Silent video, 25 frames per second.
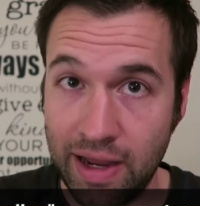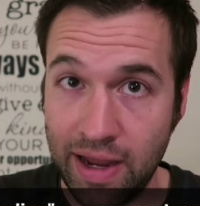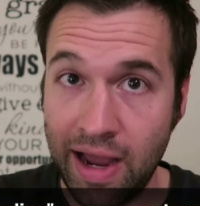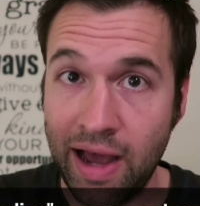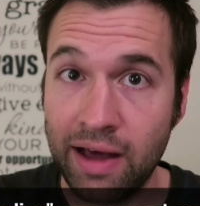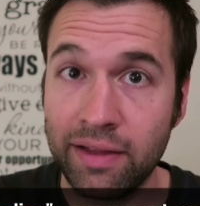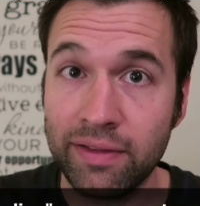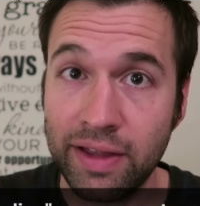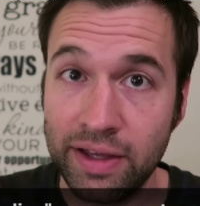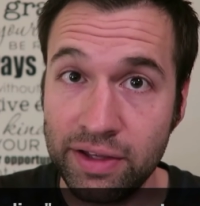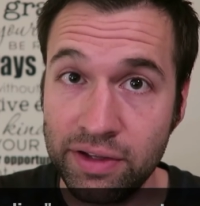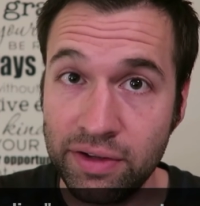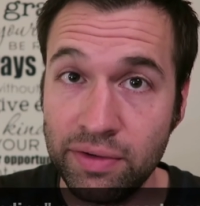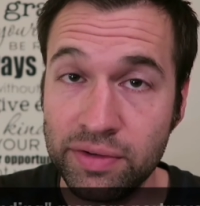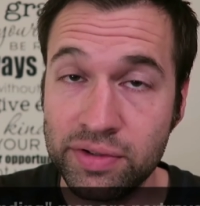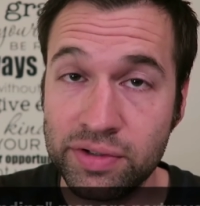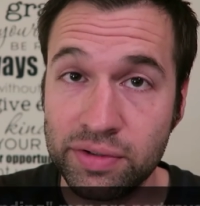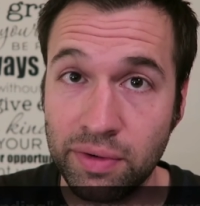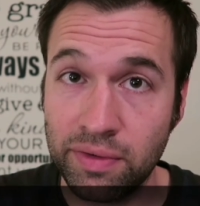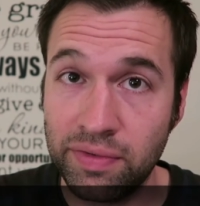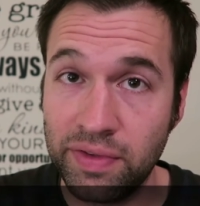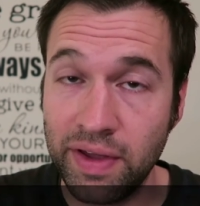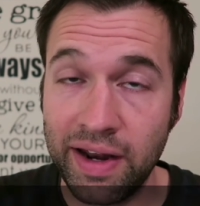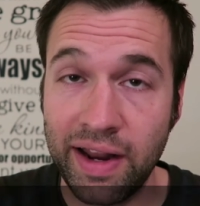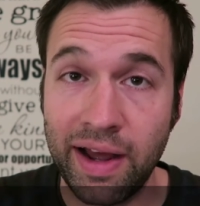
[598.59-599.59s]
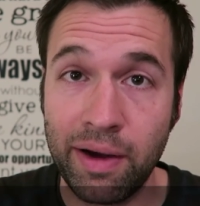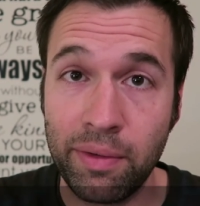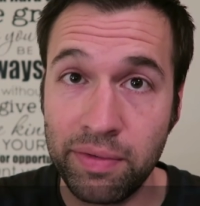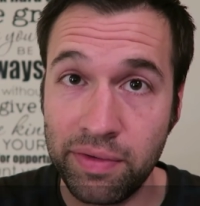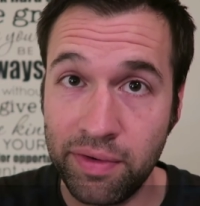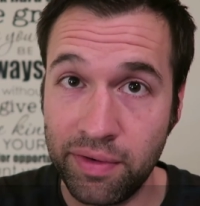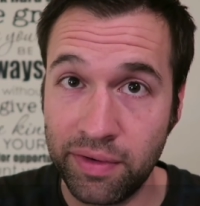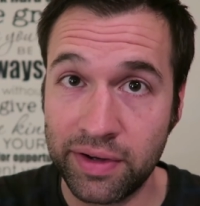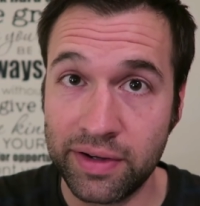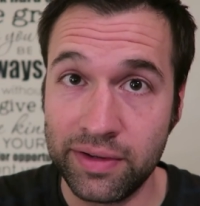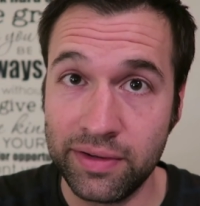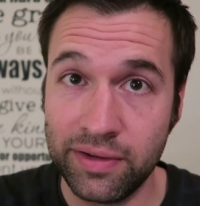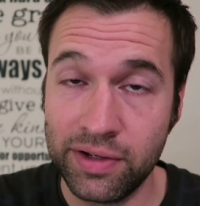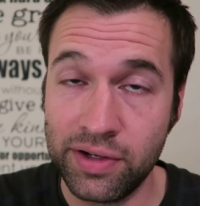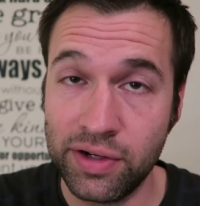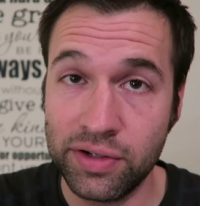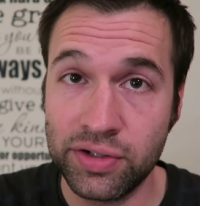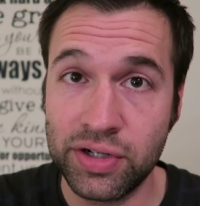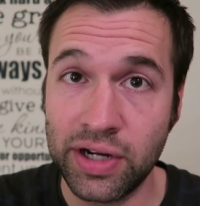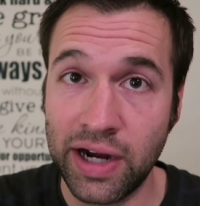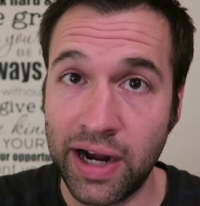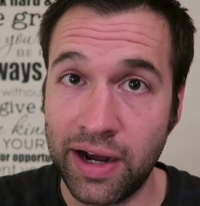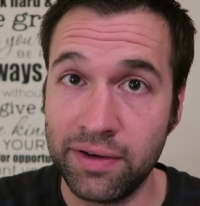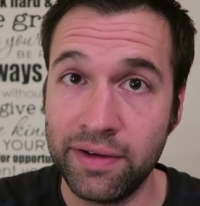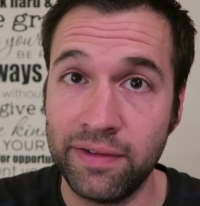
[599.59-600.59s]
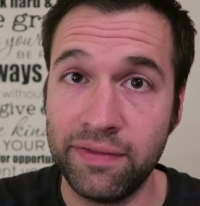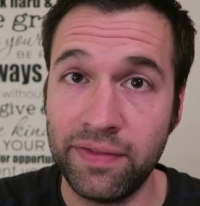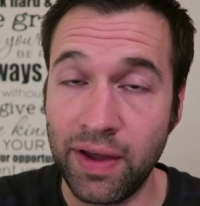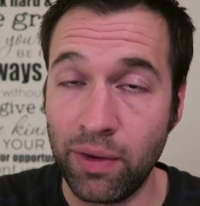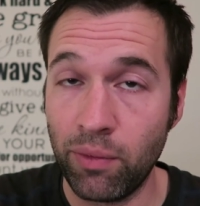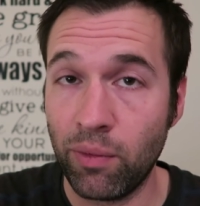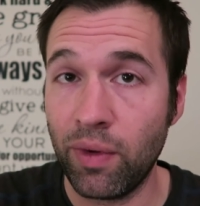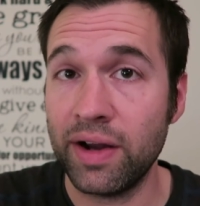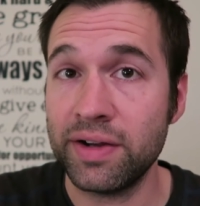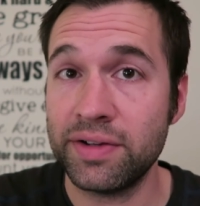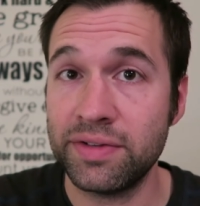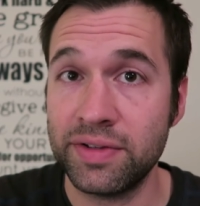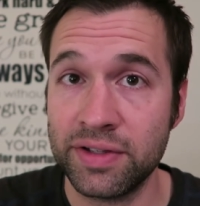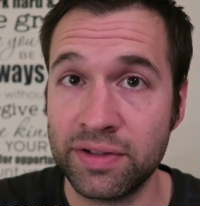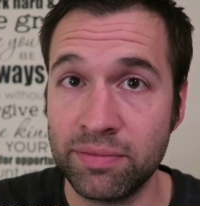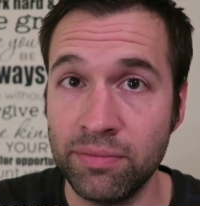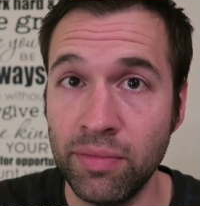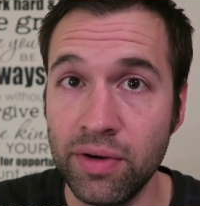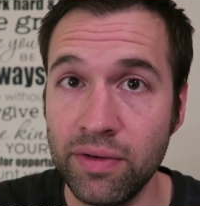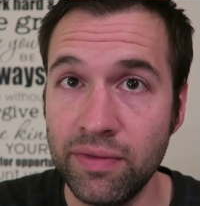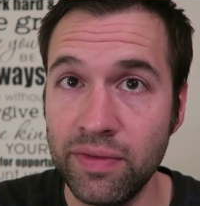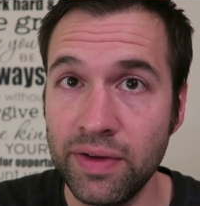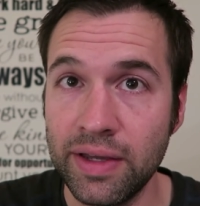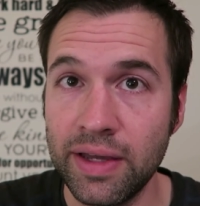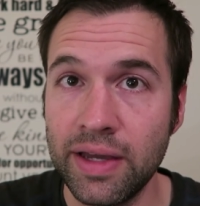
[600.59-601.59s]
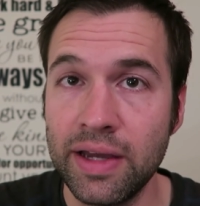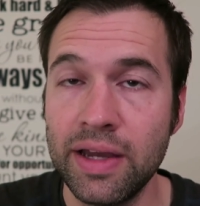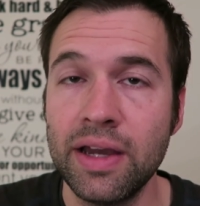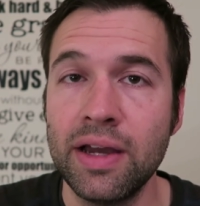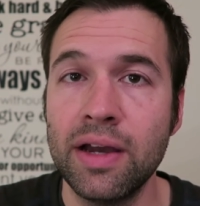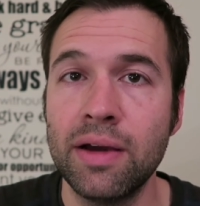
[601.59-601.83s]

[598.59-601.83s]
I'll let you sort that out with your, your child if they watch this movie.